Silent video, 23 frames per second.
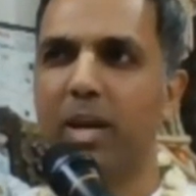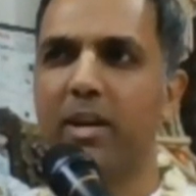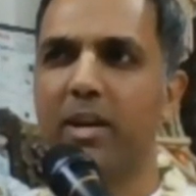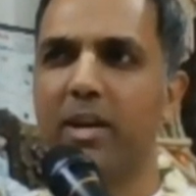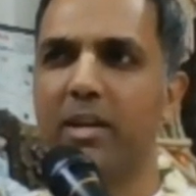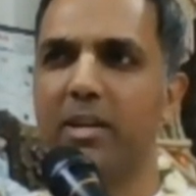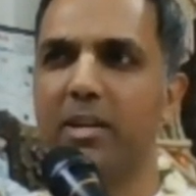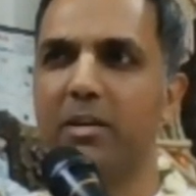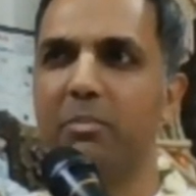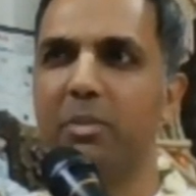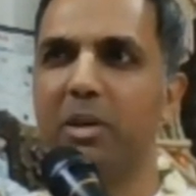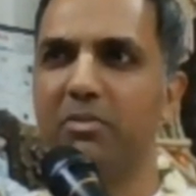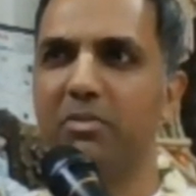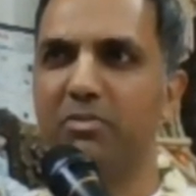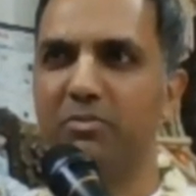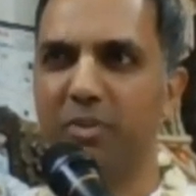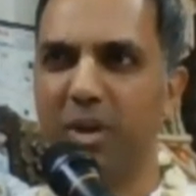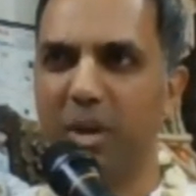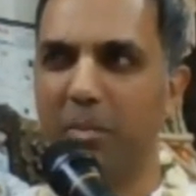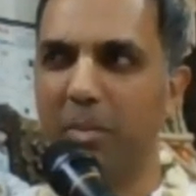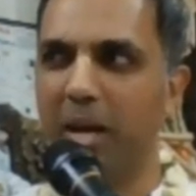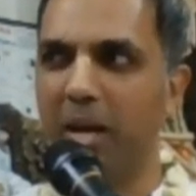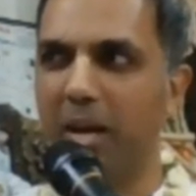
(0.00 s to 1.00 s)
Why can't it be
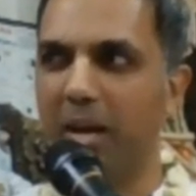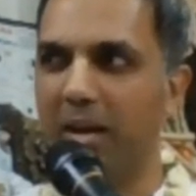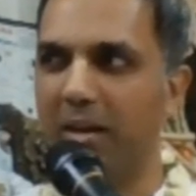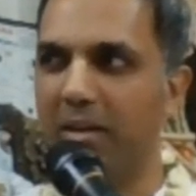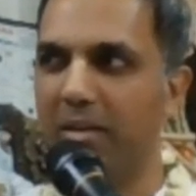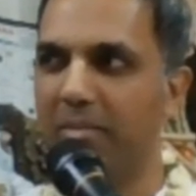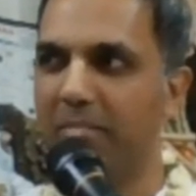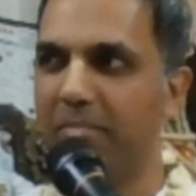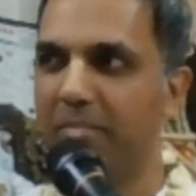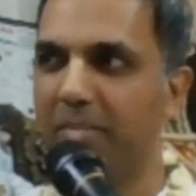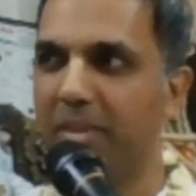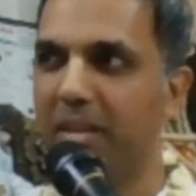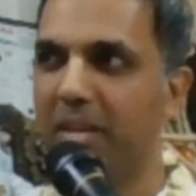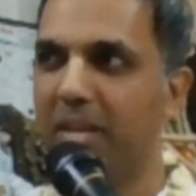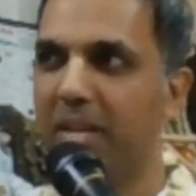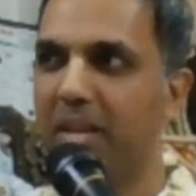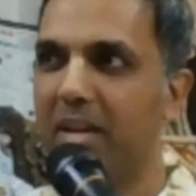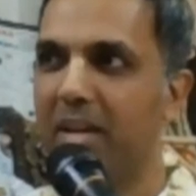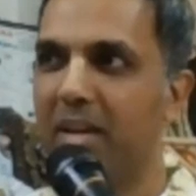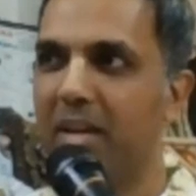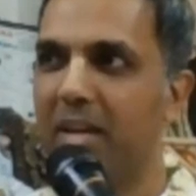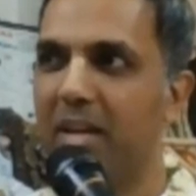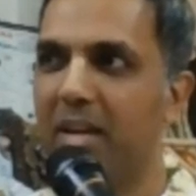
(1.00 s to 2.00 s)
female?"
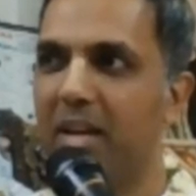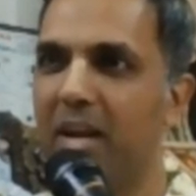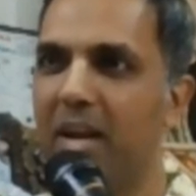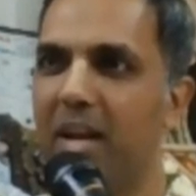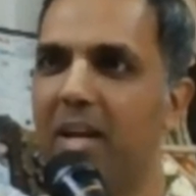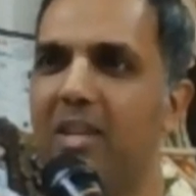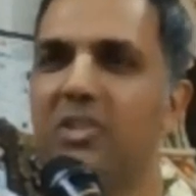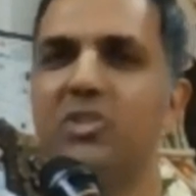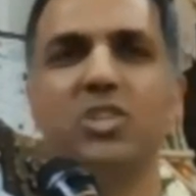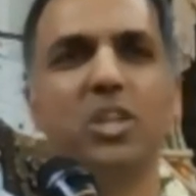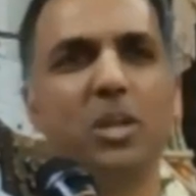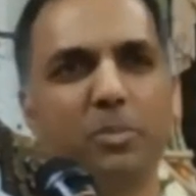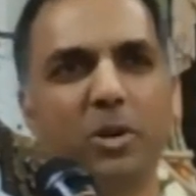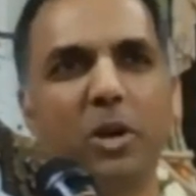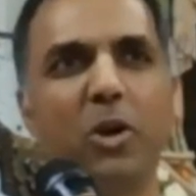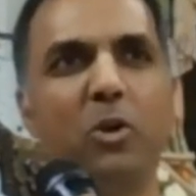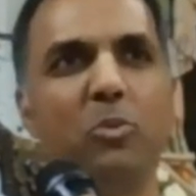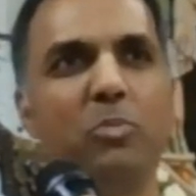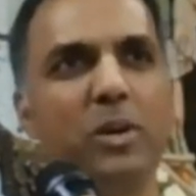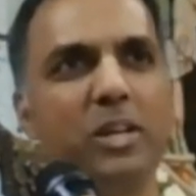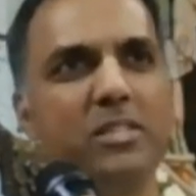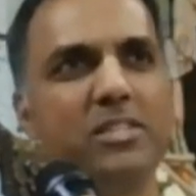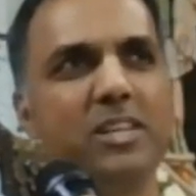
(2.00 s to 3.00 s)
And Srila
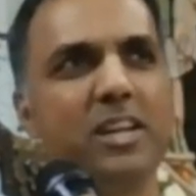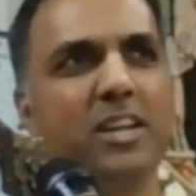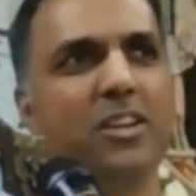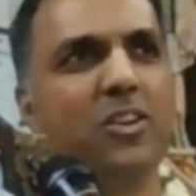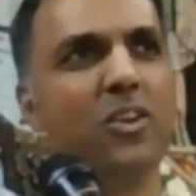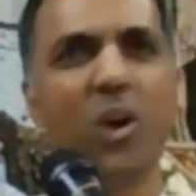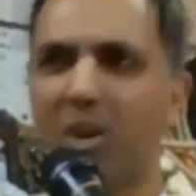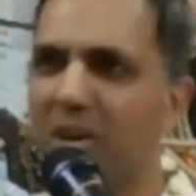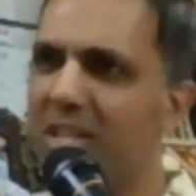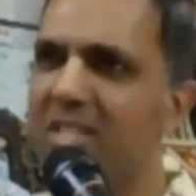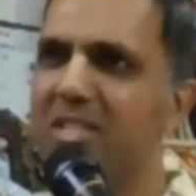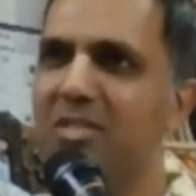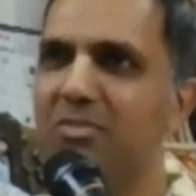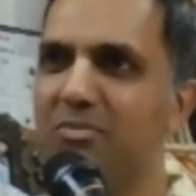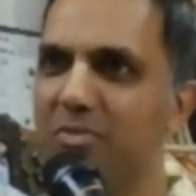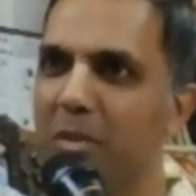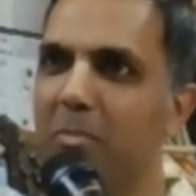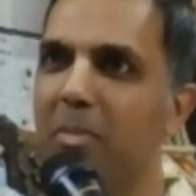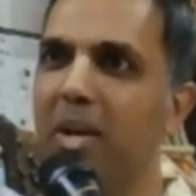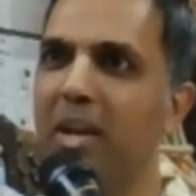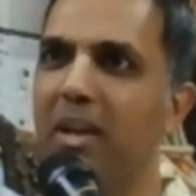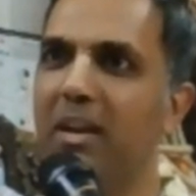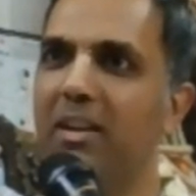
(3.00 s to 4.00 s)
Prabhupada said, "God is
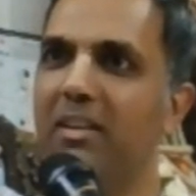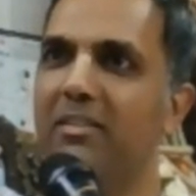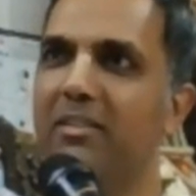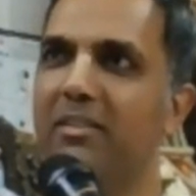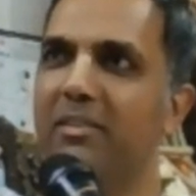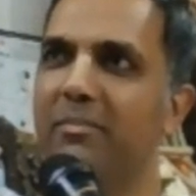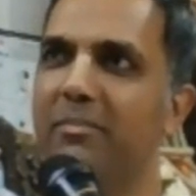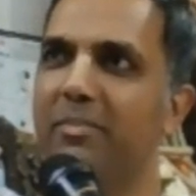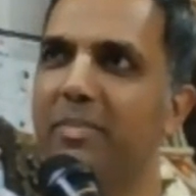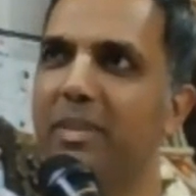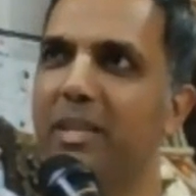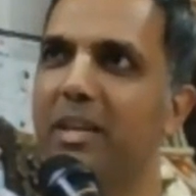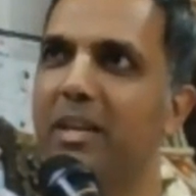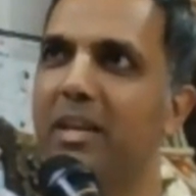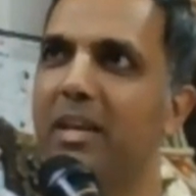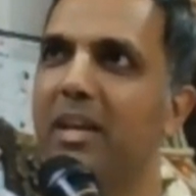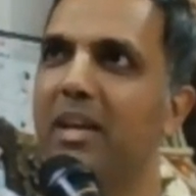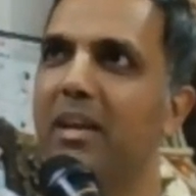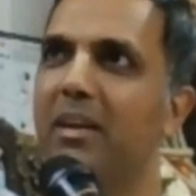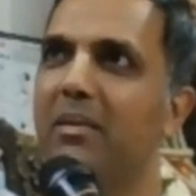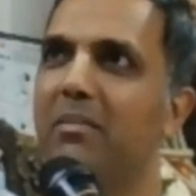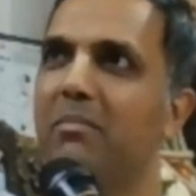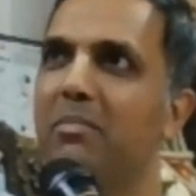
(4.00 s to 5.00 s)
female
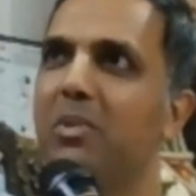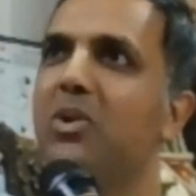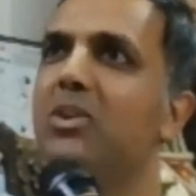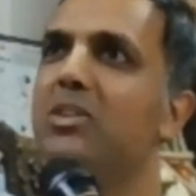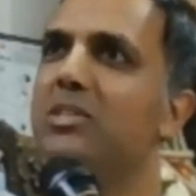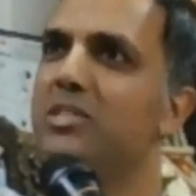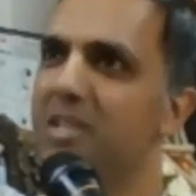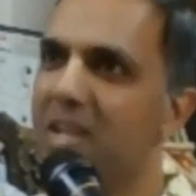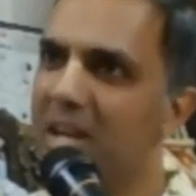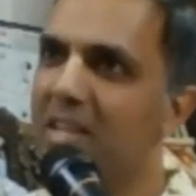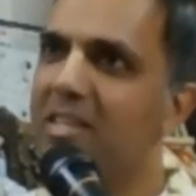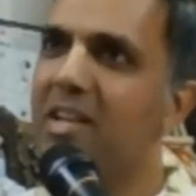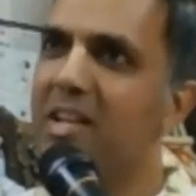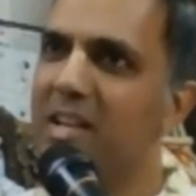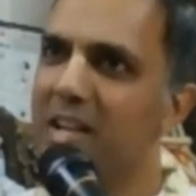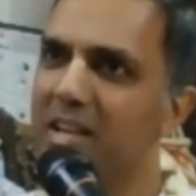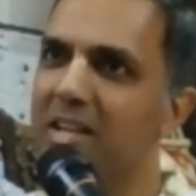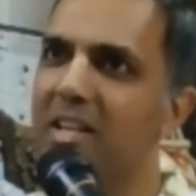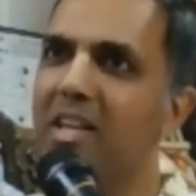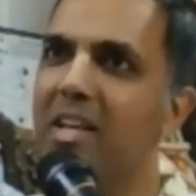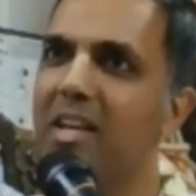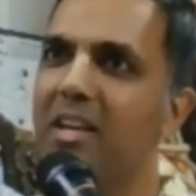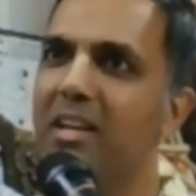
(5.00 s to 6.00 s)
because
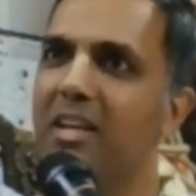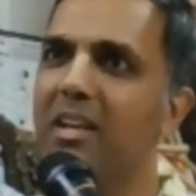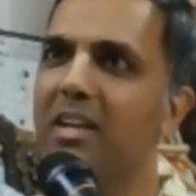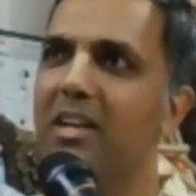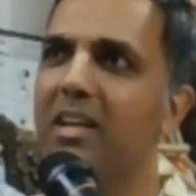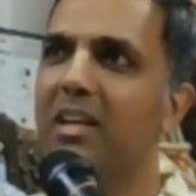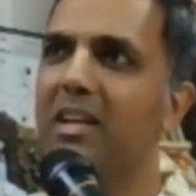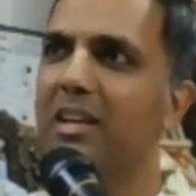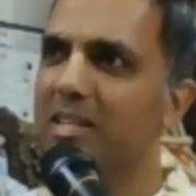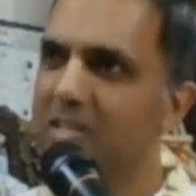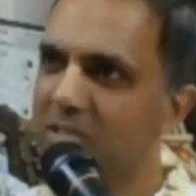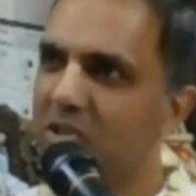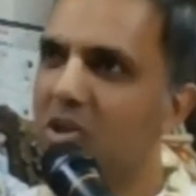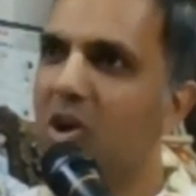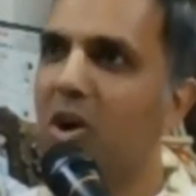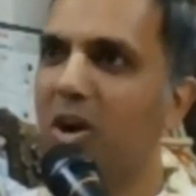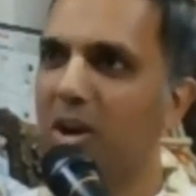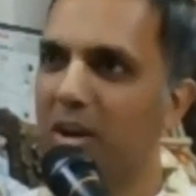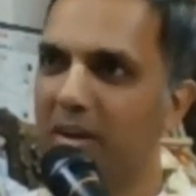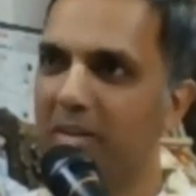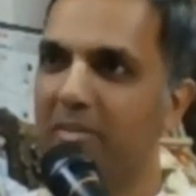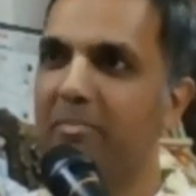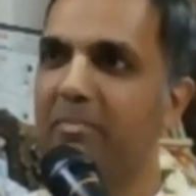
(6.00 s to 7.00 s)
Radharani is
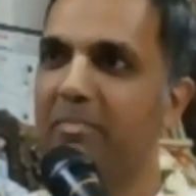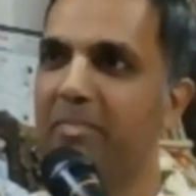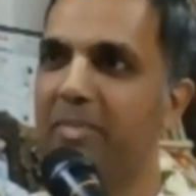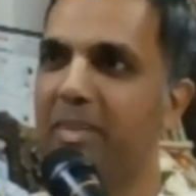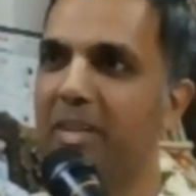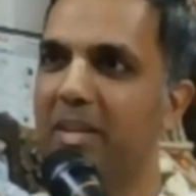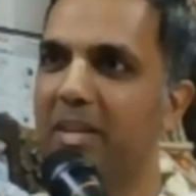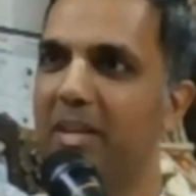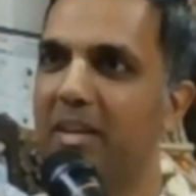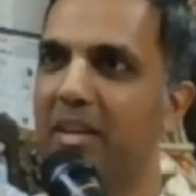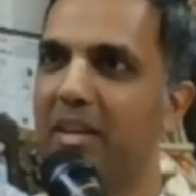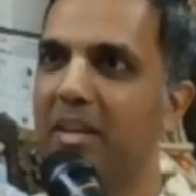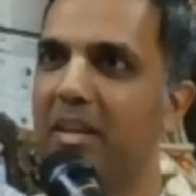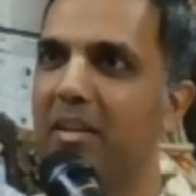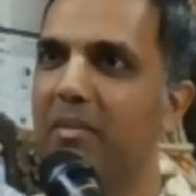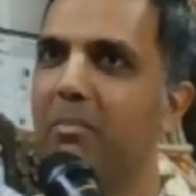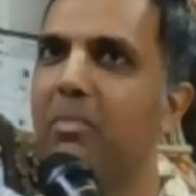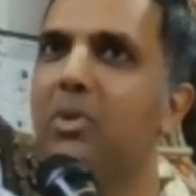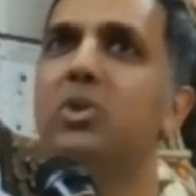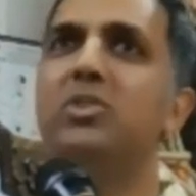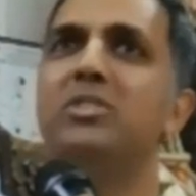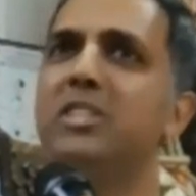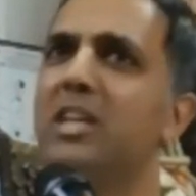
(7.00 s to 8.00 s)
God."
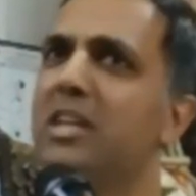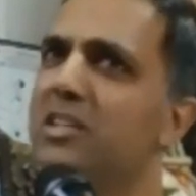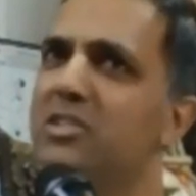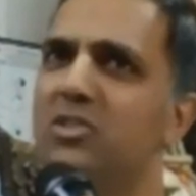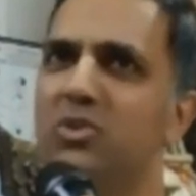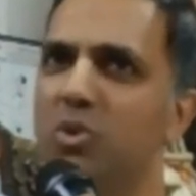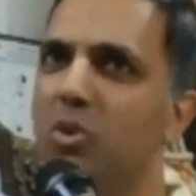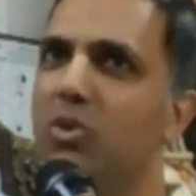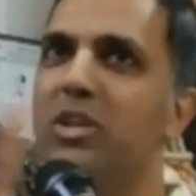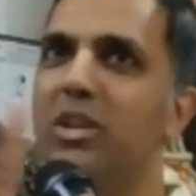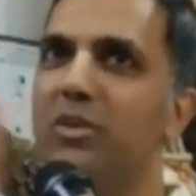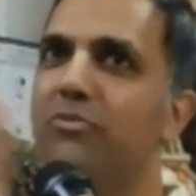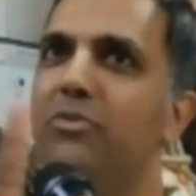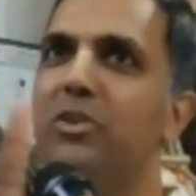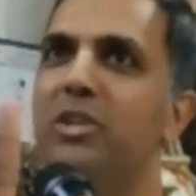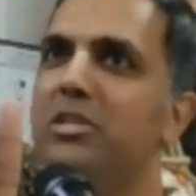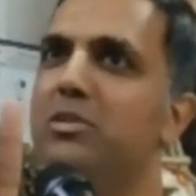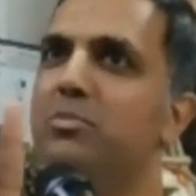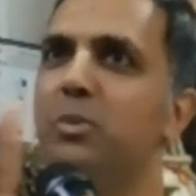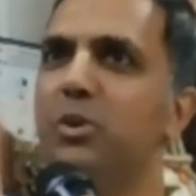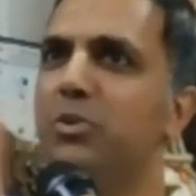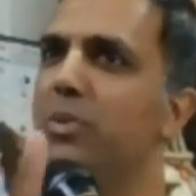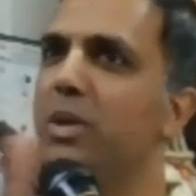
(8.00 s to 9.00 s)
Because there is no
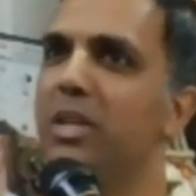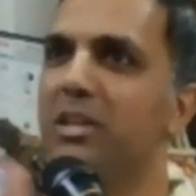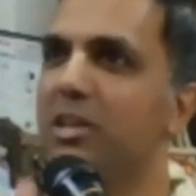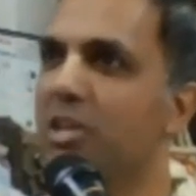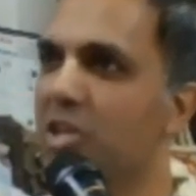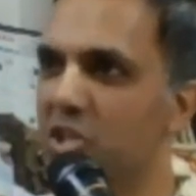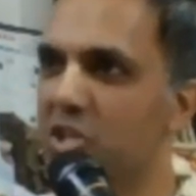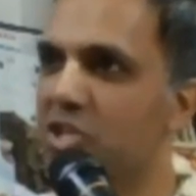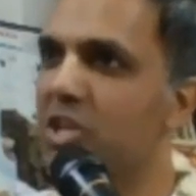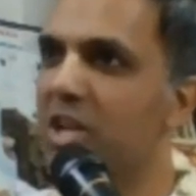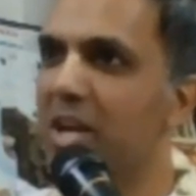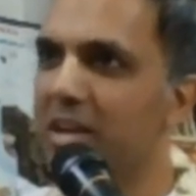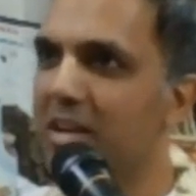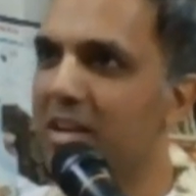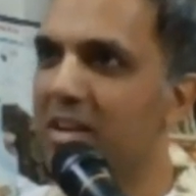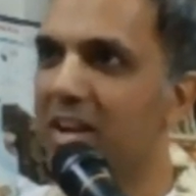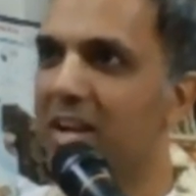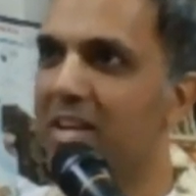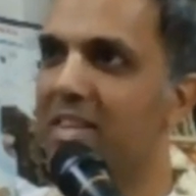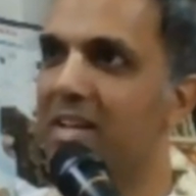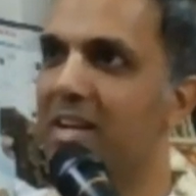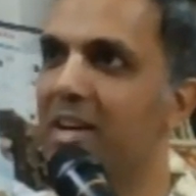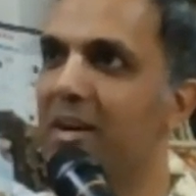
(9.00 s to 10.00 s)
difference between Krishna
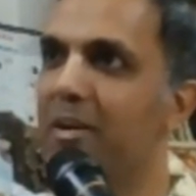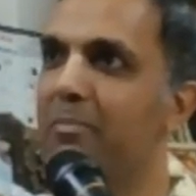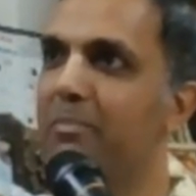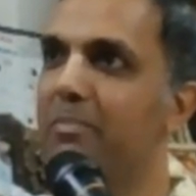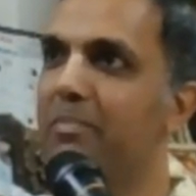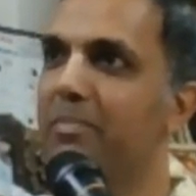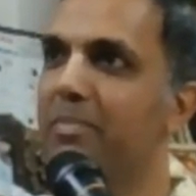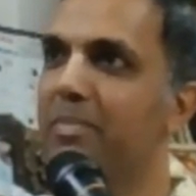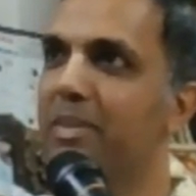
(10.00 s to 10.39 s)
and Radha.